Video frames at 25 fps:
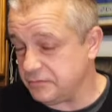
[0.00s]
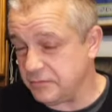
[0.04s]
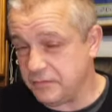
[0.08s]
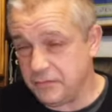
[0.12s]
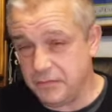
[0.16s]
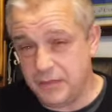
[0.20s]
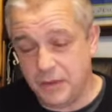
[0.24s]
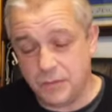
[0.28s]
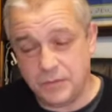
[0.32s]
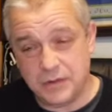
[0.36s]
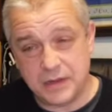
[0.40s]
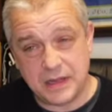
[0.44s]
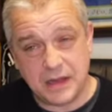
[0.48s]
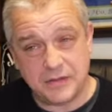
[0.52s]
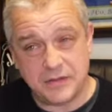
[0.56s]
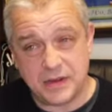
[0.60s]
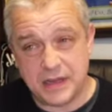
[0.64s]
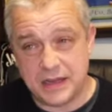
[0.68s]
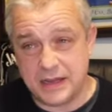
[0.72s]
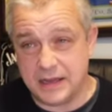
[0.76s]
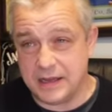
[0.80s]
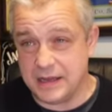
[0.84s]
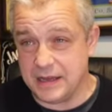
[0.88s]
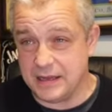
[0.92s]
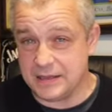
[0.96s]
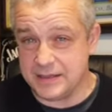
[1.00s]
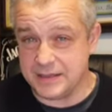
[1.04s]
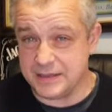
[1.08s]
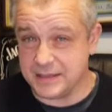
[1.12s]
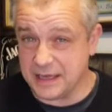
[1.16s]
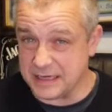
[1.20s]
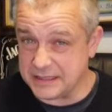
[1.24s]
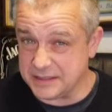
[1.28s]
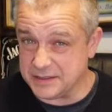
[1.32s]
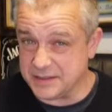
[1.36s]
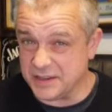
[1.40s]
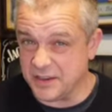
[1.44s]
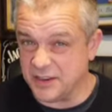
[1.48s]
we'll give it a
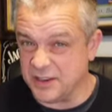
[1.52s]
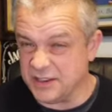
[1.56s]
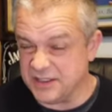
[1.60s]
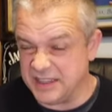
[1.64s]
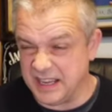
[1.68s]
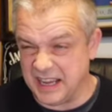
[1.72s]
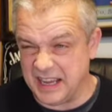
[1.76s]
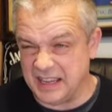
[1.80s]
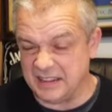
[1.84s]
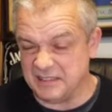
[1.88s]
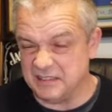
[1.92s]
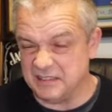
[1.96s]
6 out of 10.